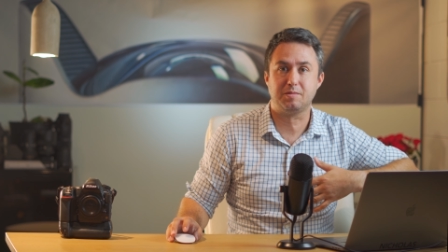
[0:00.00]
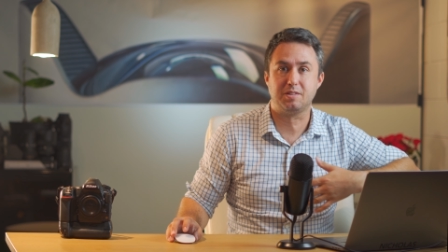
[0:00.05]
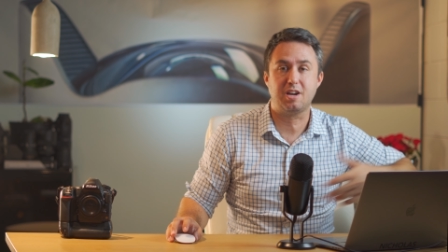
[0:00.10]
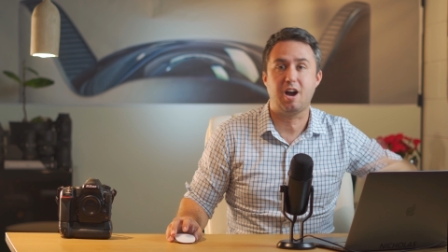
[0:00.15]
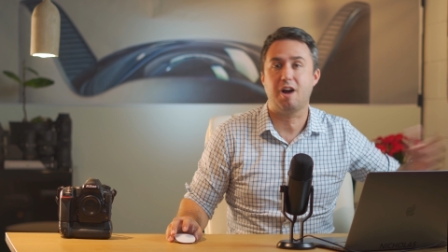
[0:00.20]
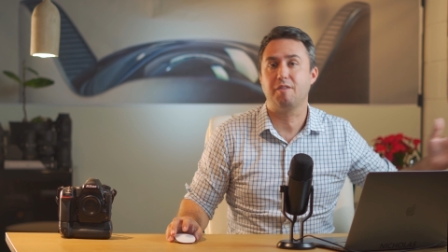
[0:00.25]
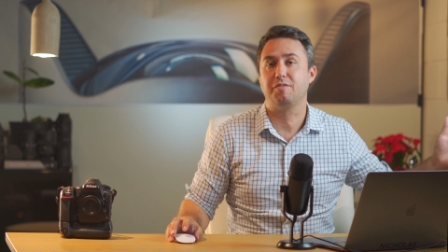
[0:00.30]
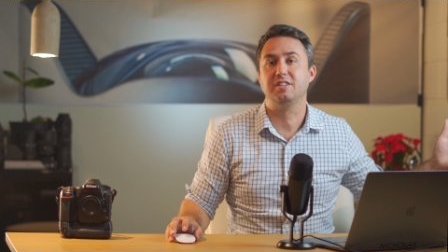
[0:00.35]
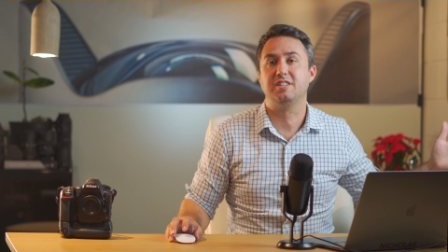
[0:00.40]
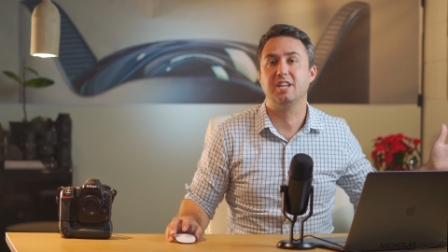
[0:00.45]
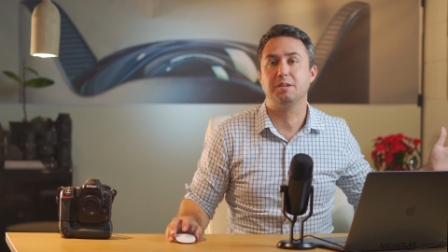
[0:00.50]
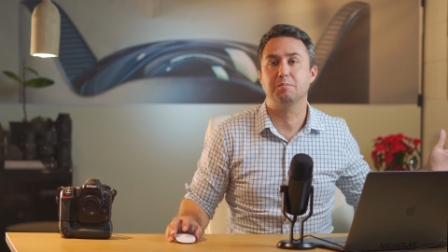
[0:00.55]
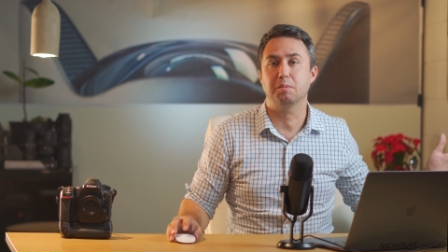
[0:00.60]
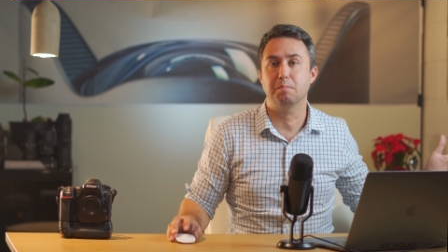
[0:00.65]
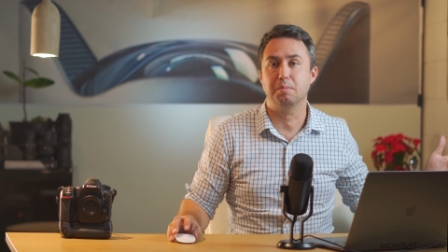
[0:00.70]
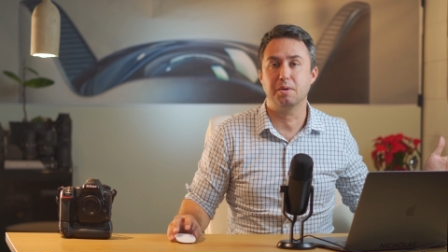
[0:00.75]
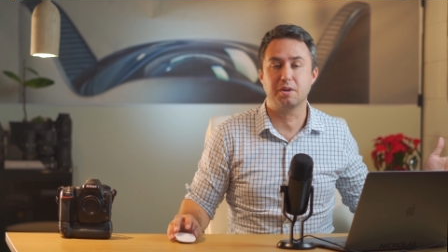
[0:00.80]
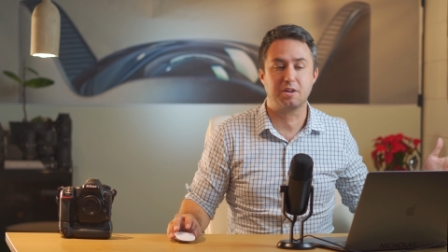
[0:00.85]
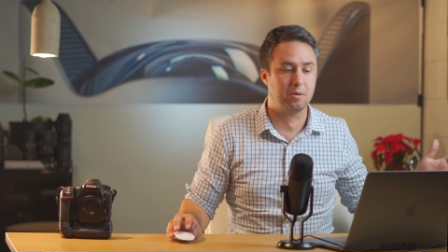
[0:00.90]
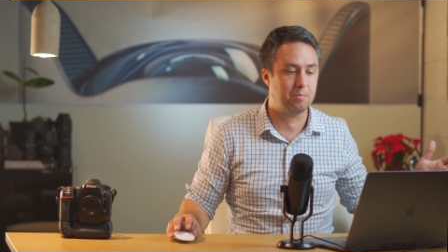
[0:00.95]
coffee table
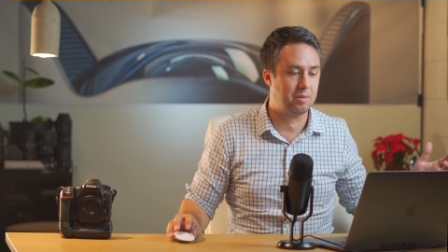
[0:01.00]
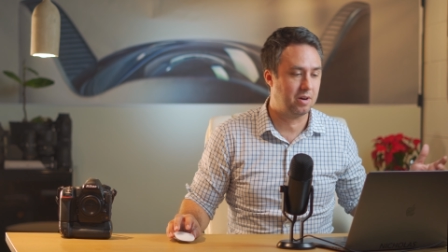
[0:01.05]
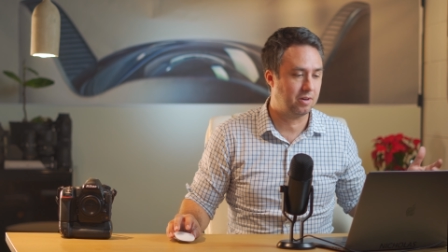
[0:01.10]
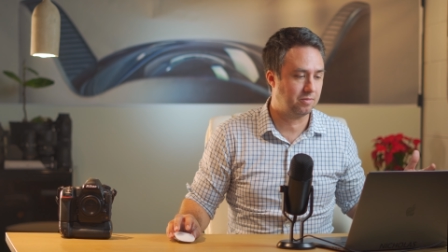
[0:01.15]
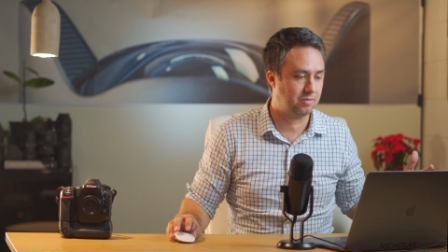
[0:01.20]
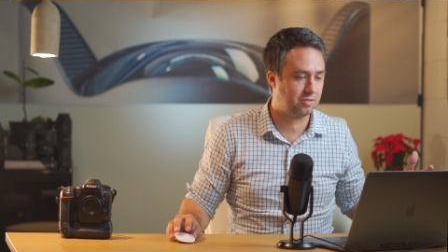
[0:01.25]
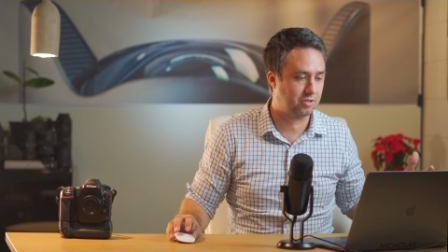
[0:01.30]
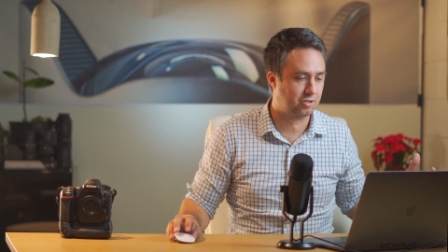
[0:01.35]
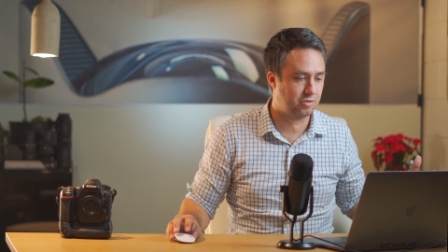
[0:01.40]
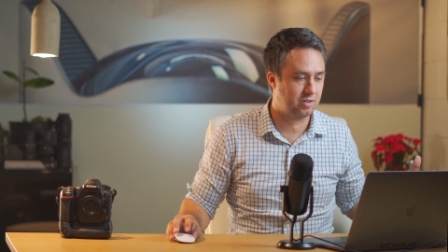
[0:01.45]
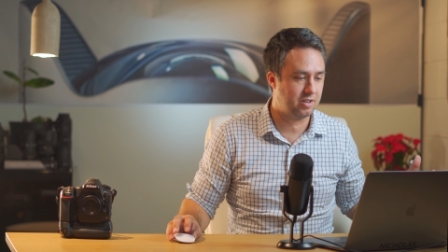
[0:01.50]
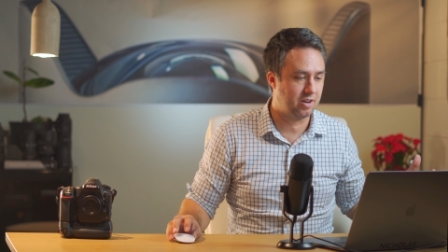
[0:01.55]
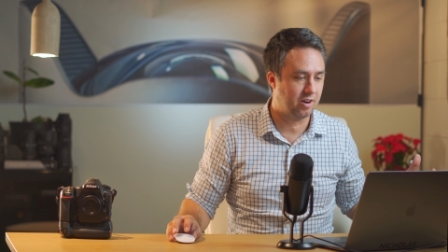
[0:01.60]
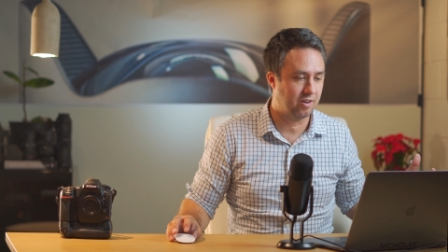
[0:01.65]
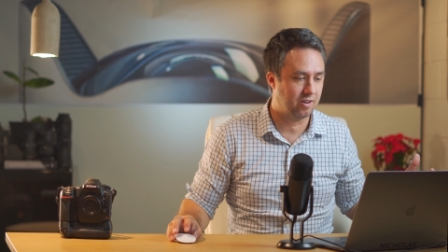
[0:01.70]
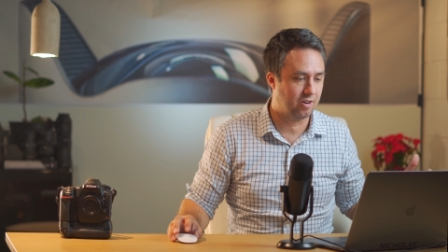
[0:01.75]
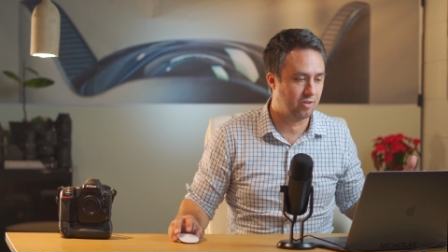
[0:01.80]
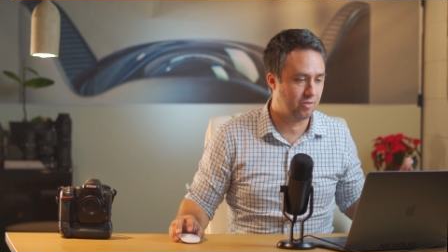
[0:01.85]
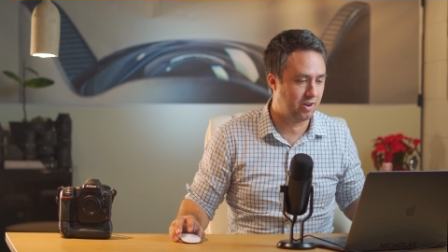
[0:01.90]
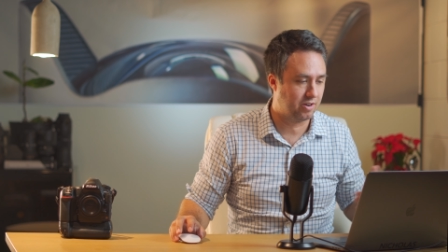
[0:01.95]
book about street
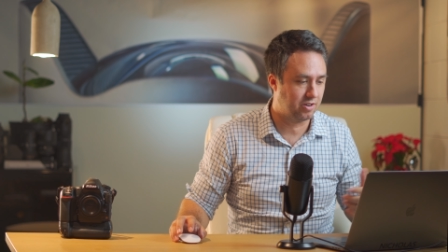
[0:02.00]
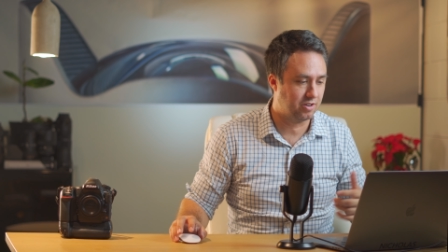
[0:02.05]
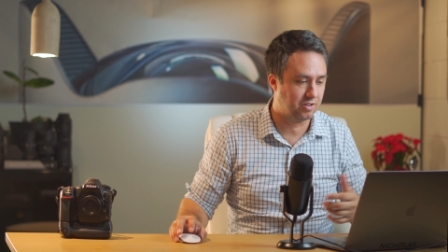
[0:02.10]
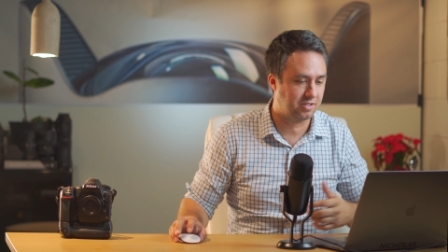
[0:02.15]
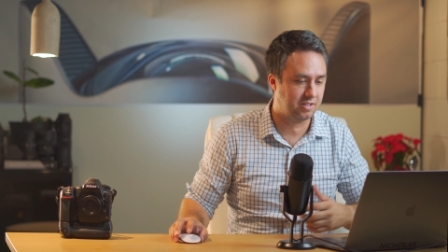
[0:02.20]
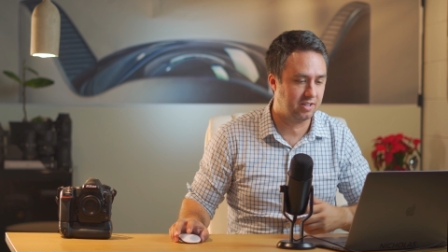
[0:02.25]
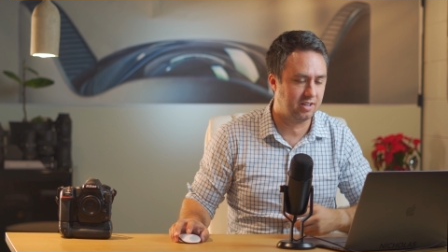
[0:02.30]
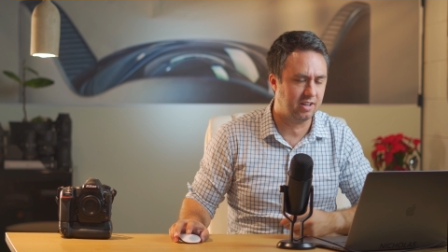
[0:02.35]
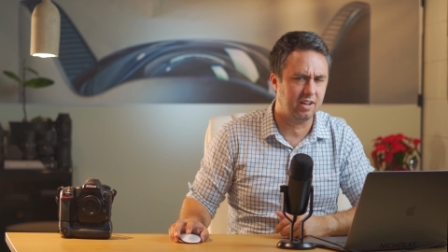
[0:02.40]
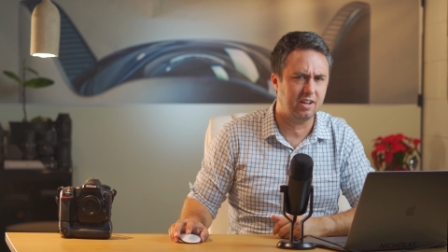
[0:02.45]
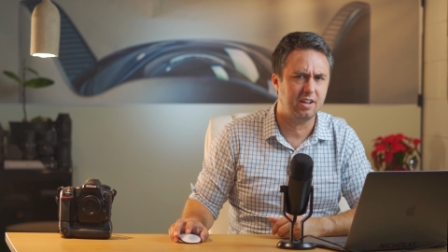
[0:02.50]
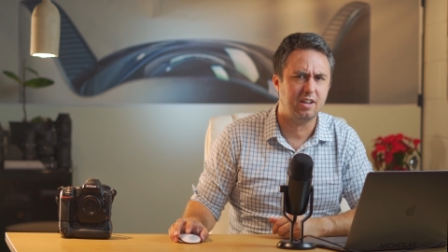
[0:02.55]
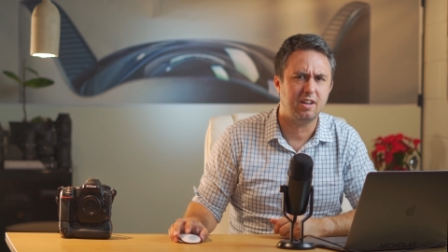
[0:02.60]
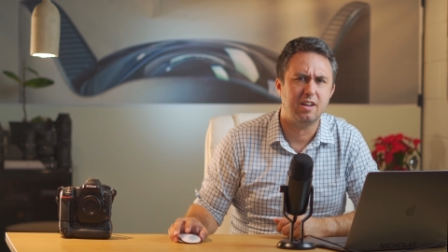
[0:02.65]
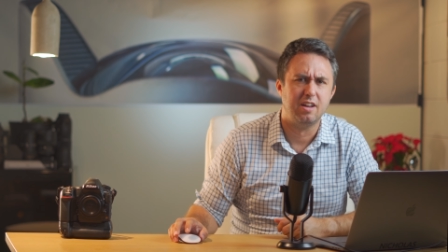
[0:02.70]
art around your city.